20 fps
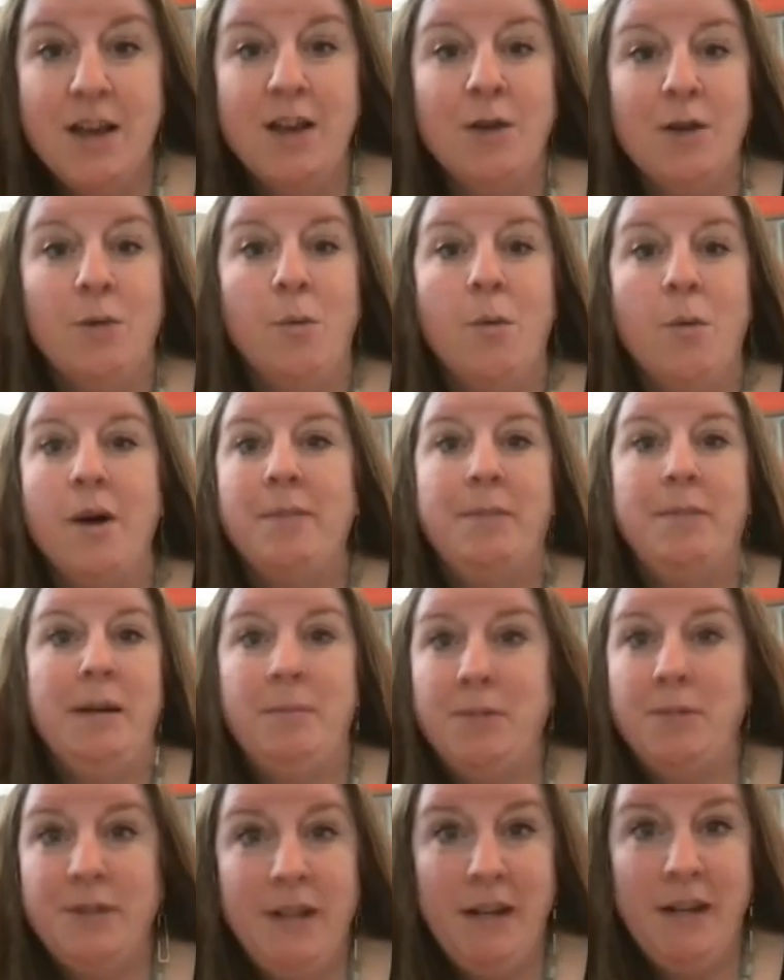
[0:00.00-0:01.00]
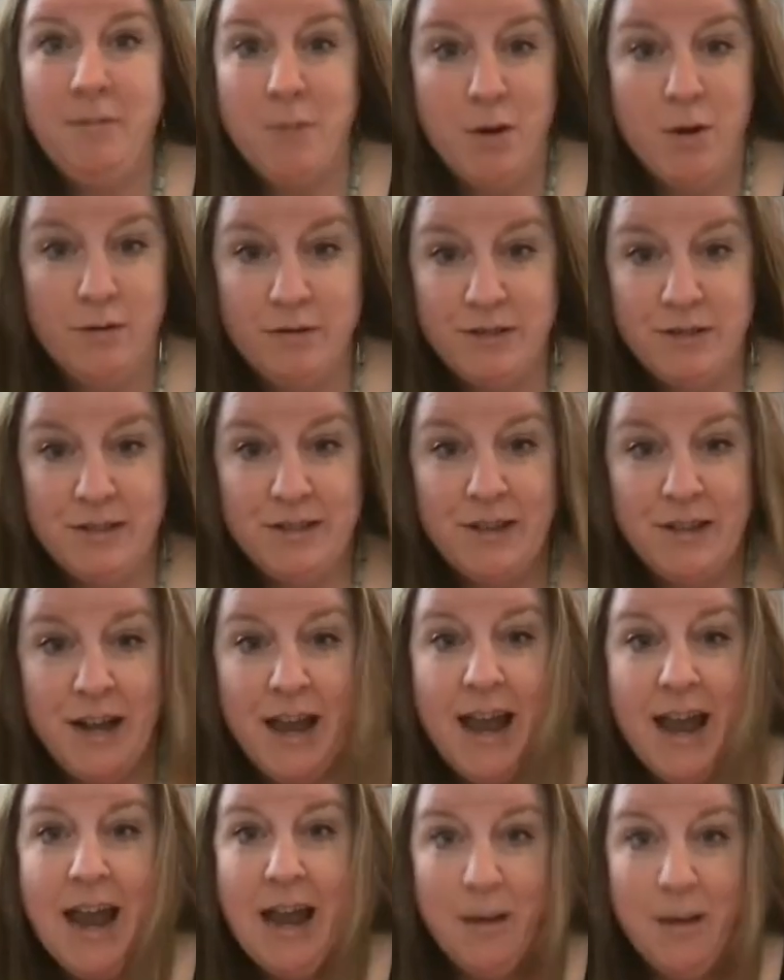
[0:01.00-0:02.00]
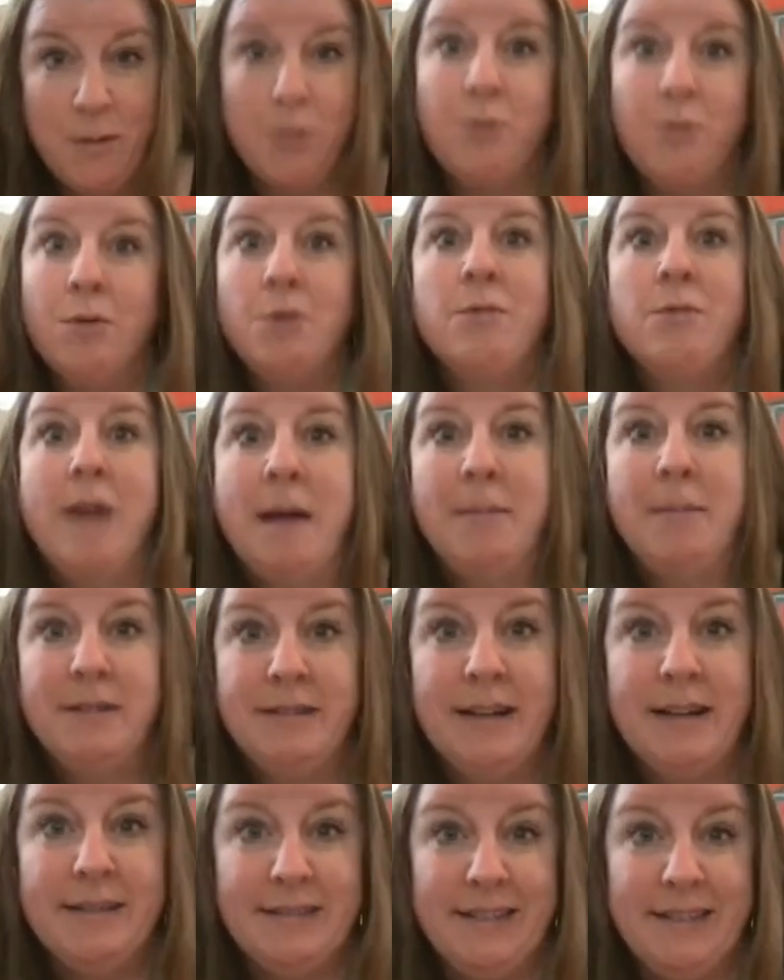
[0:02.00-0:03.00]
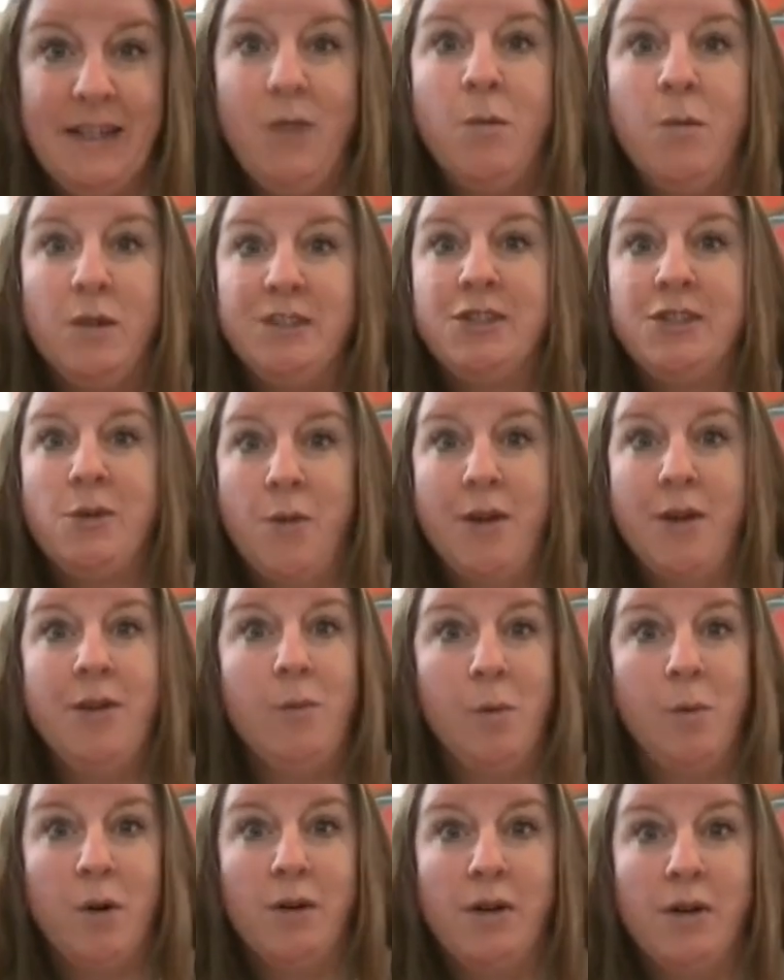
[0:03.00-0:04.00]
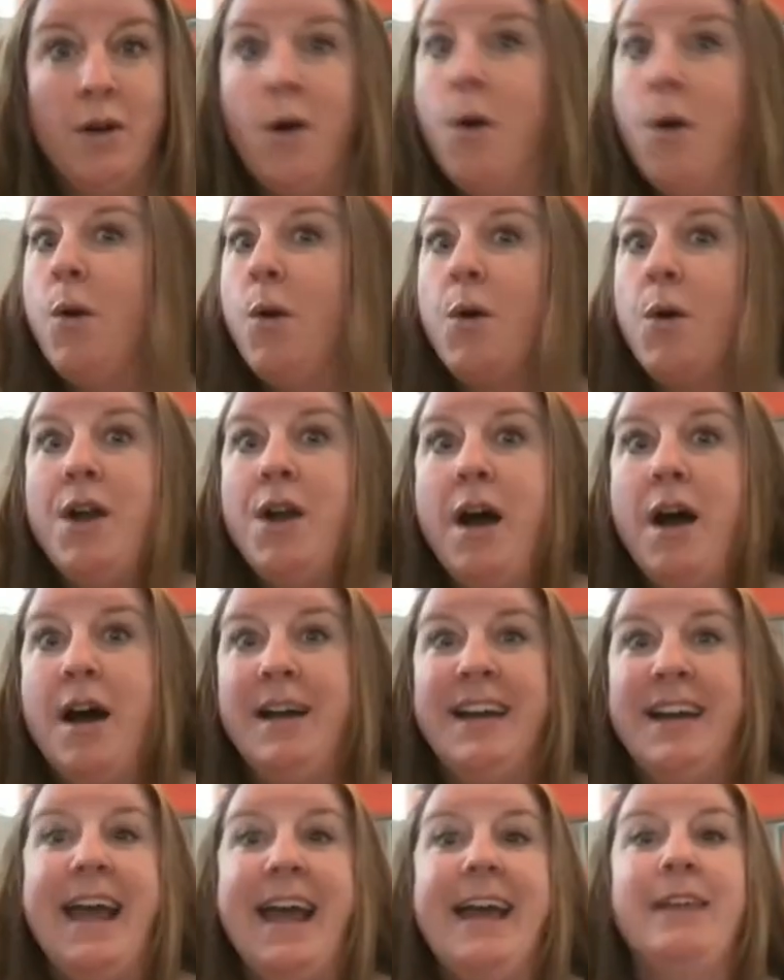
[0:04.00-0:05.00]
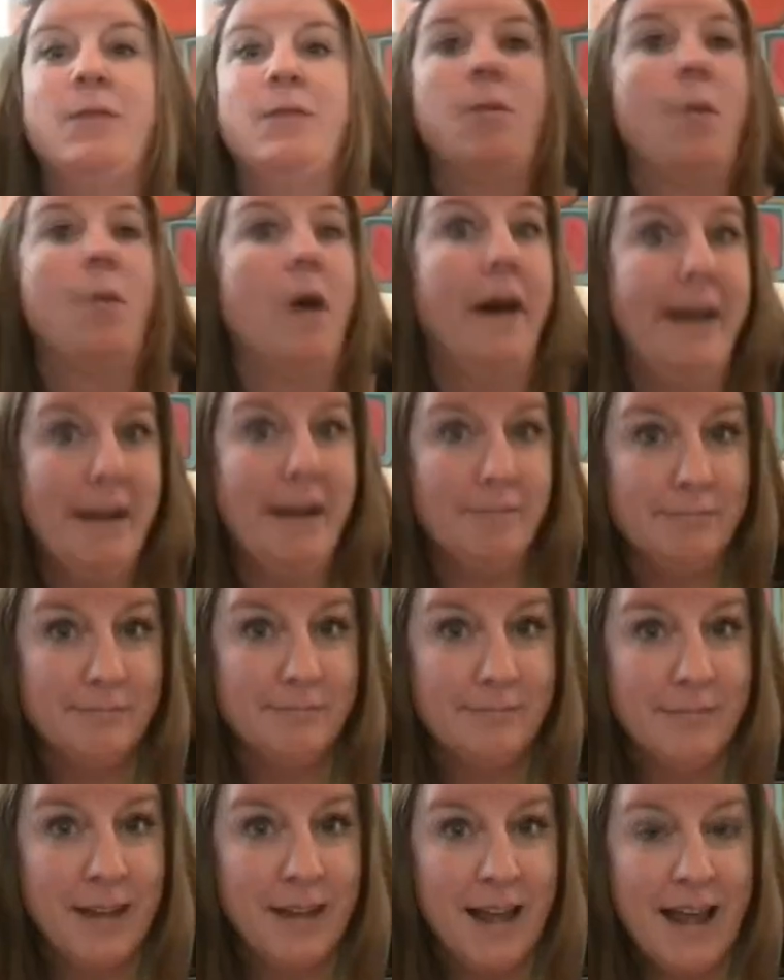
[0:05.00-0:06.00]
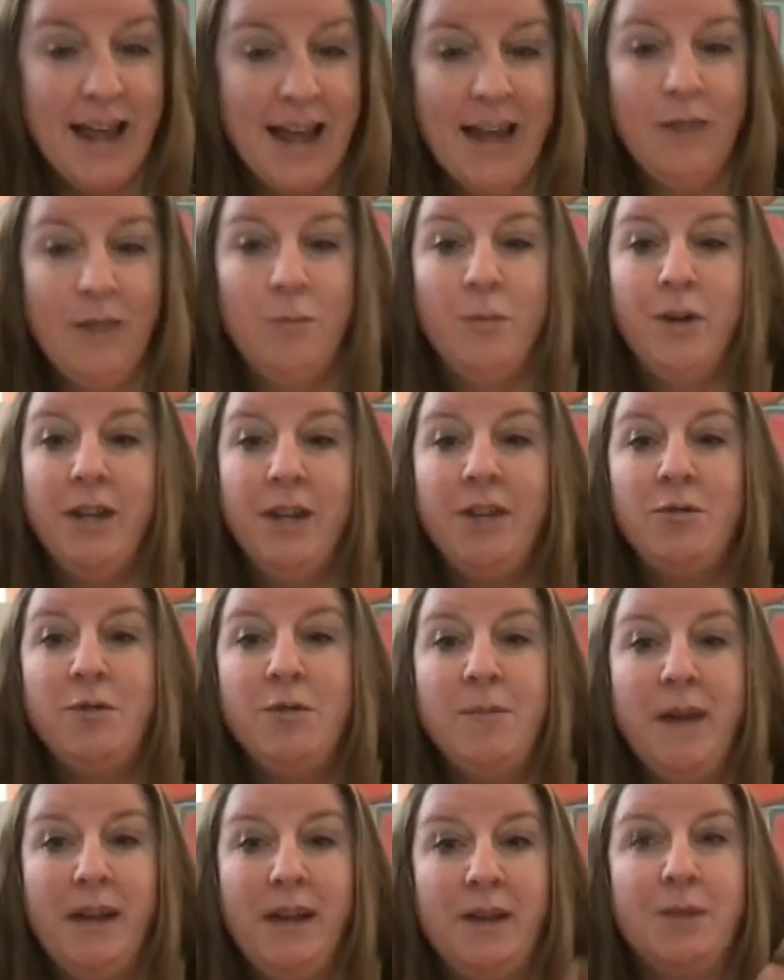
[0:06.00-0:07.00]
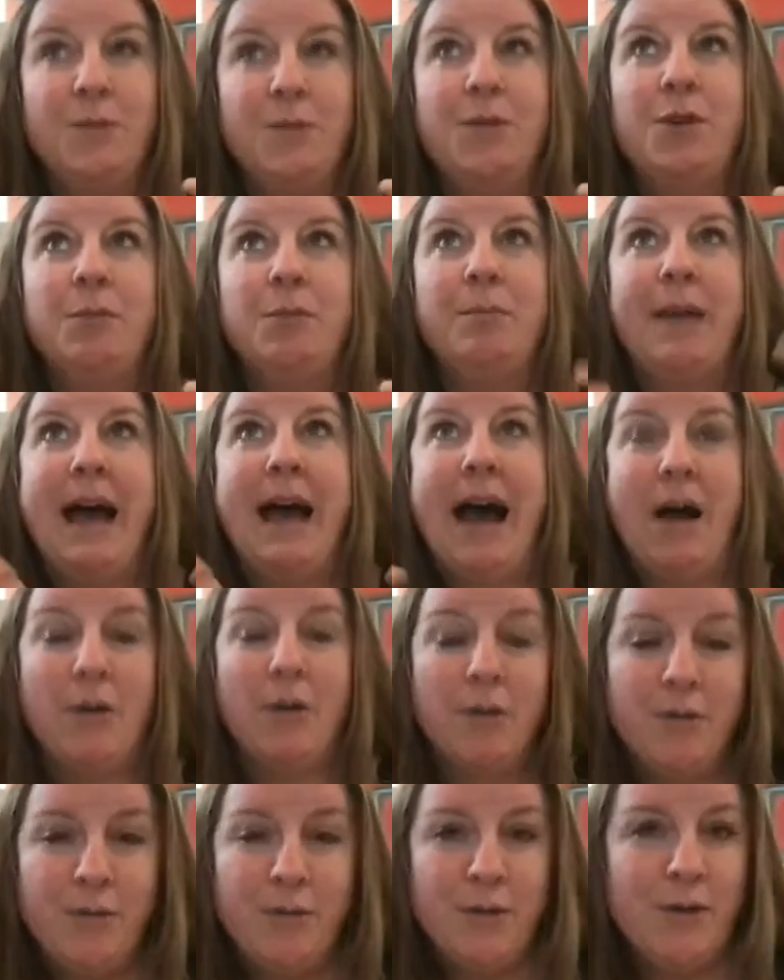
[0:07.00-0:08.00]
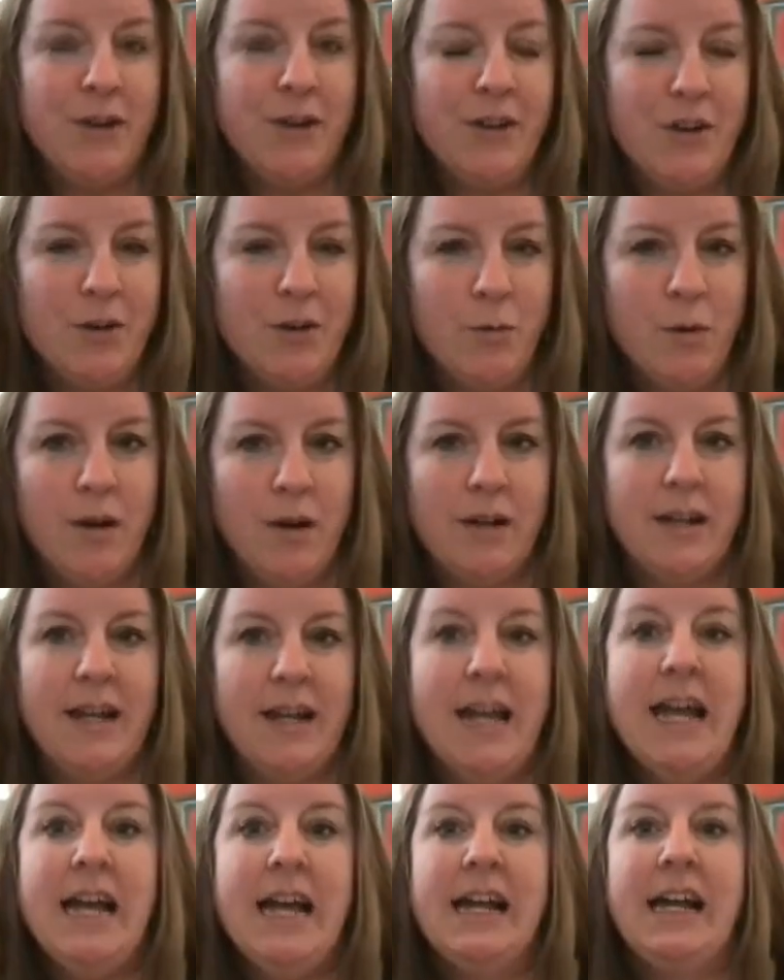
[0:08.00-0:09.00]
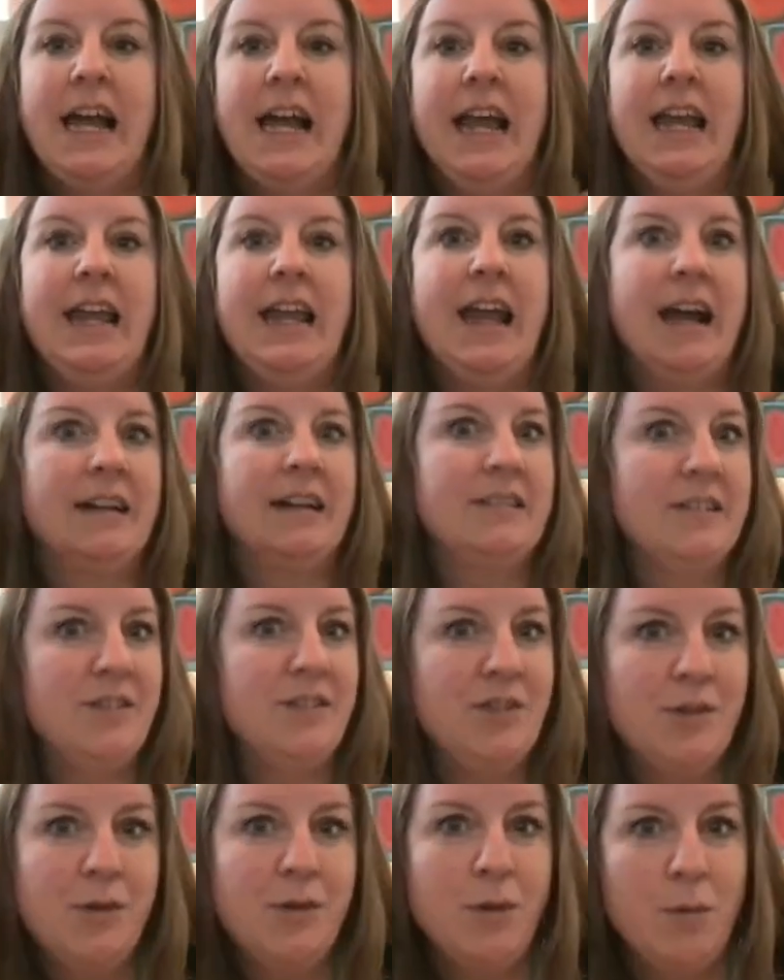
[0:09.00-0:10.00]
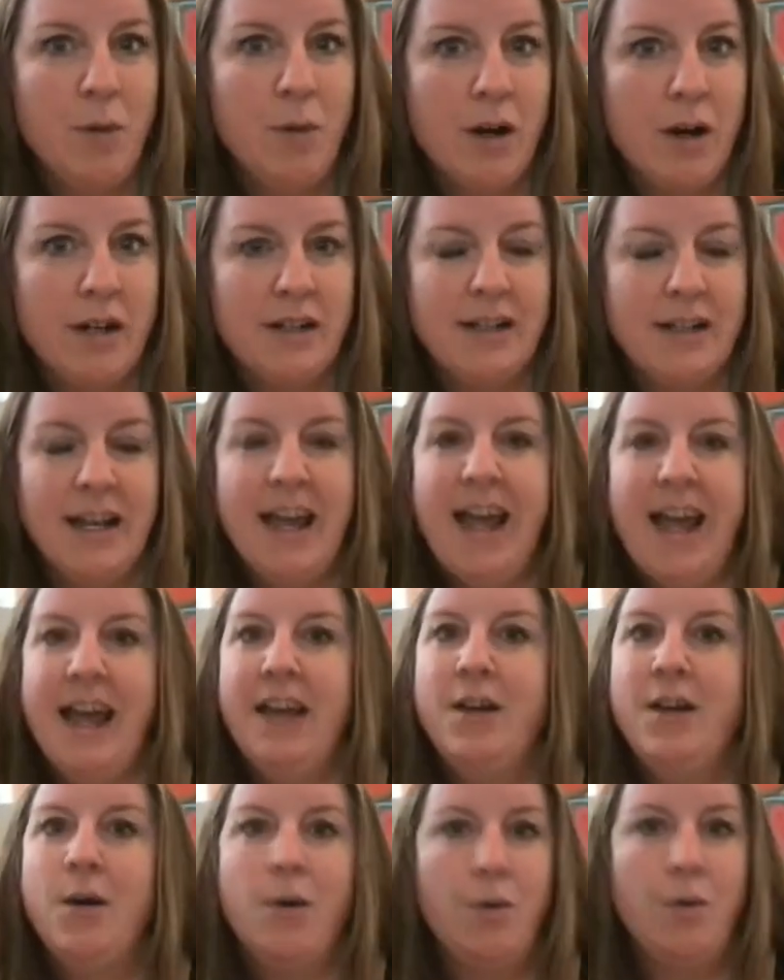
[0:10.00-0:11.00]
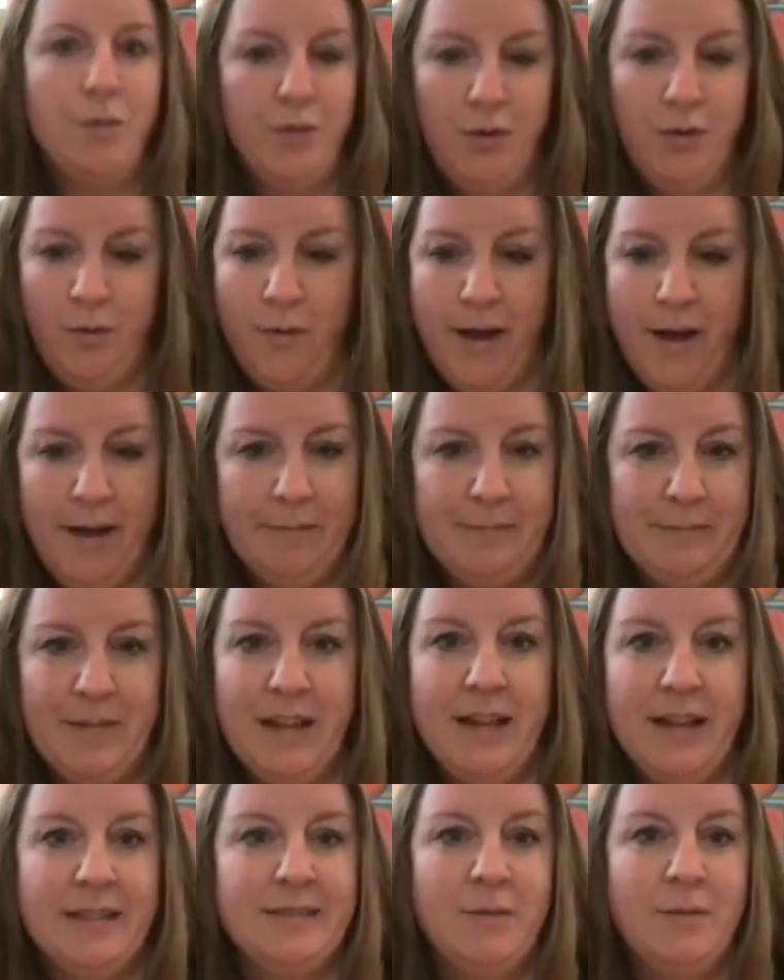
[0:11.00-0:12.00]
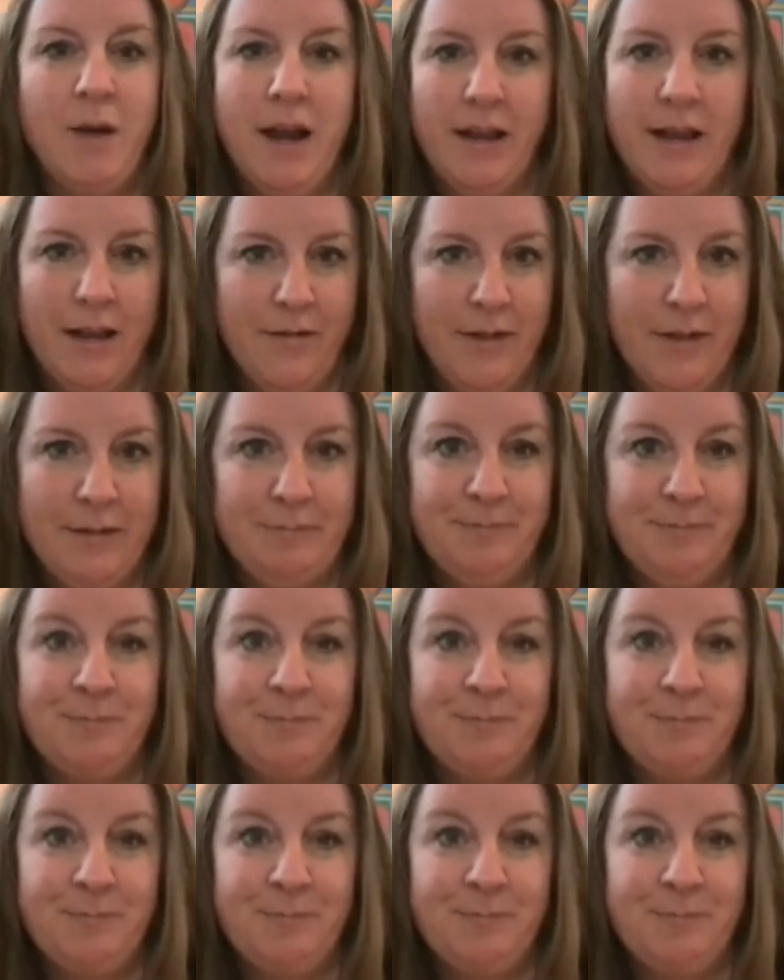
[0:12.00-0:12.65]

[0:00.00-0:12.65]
what people need most, and through rapid testing, what's going to work or not and why. It really will make you feel powerful in your work, connected to the work in a whole new way. And that's why I love it.